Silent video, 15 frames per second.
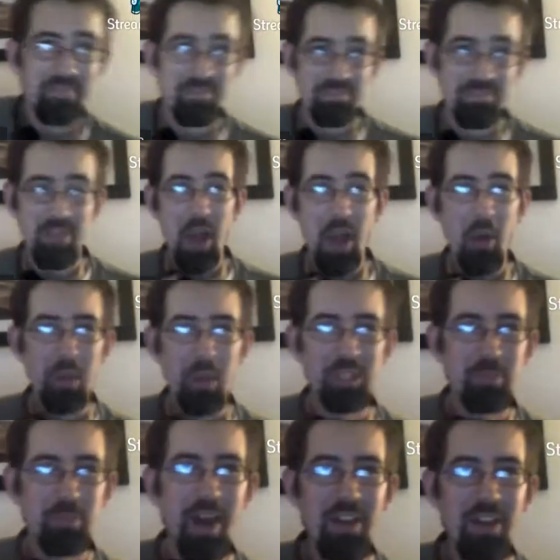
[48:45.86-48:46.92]
No,
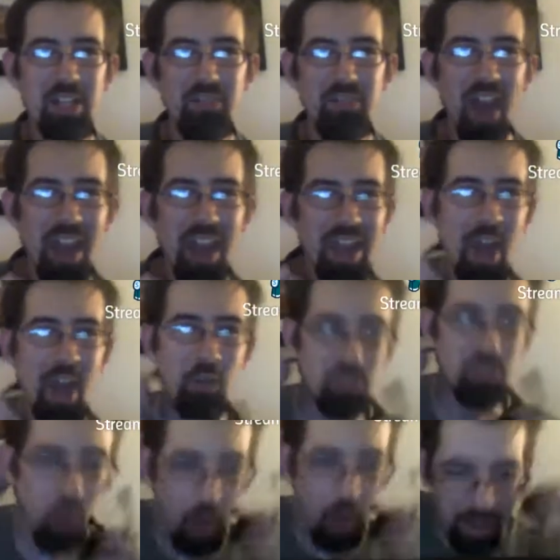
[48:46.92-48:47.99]
it's fine now. It's gone